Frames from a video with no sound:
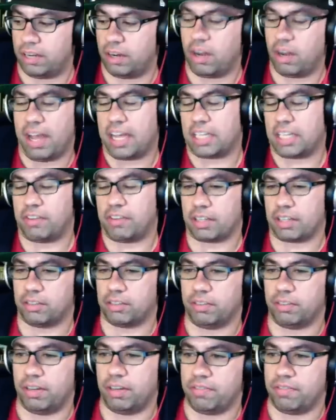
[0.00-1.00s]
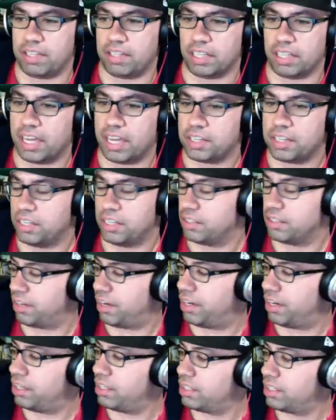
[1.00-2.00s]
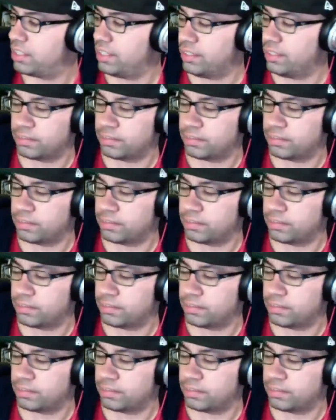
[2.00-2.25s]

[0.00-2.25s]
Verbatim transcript: X Factor Investigations. Right. So